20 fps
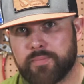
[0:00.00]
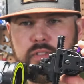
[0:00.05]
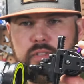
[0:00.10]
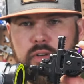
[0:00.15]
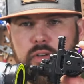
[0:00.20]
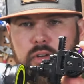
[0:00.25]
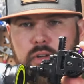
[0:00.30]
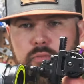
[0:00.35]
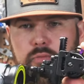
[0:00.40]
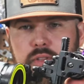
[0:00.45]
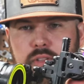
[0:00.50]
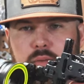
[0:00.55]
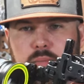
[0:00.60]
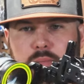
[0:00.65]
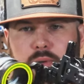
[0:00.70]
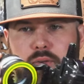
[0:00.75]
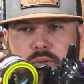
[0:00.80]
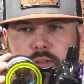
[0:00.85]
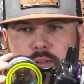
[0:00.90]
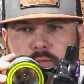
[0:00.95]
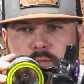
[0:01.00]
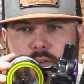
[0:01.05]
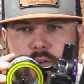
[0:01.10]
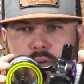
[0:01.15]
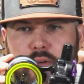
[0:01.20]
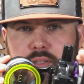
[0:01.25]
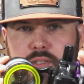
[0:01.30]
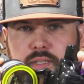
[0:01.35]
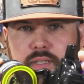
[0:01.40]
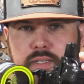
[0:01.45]
We'll start off with the Boonie
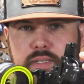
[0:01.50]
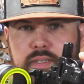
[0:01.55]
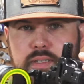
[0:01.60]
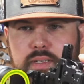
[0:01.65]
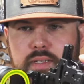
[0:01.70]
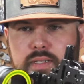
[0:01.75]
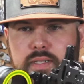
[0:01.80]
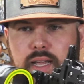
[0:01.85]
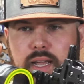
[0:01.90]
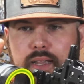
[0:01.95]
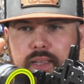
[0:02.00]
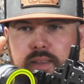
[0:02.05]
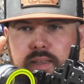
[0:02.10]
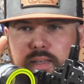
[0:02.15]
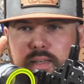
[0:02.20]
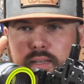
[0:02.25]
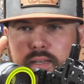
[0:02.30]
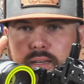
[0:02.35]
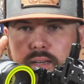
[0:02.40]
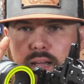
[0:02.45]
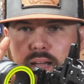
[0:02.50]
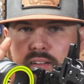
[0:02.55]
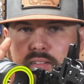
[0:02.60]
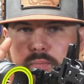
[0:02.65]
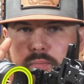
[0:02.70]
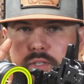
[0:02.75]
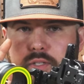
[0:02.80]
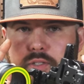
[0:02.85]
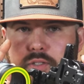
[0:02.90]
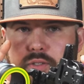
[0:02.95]
first. This is a site that
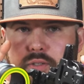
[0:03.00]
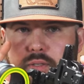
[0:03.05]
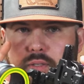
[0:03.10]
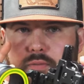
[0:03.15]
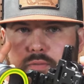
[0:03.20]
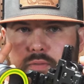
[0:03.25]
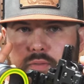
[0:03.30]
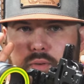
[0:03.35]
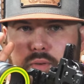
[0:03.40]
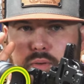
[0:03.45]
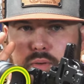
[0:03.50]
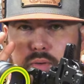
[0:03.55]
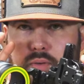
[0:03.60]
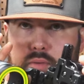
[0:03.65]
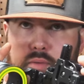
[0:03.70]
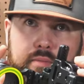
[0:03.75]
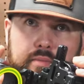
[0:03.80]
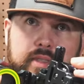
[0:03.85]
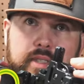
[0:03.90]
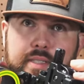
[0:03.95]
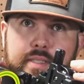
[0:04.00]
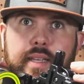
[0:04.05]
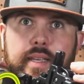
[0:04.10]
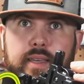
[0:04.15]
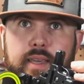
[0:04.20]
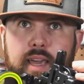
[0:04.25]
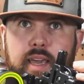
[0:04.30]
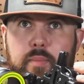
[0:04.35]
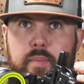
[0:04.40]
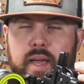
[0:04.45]
I've been shooting for since they
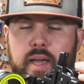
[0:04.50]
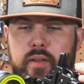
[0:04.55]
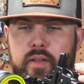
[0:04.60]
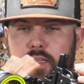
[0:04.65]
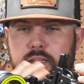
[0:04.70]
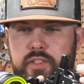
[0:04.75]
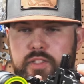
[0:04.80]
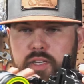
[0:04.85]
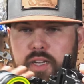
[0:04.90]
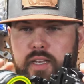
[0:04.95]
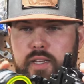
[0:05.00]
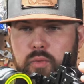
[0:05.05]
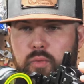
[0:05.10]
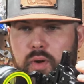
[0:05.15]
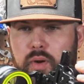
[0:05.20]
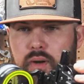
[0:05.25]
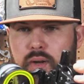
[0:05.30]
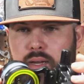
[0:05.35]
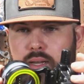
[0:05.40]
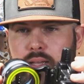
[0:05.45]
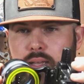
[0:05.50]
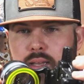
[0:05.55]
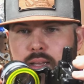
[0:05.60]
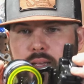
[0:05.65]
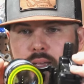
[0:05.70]
came out in January.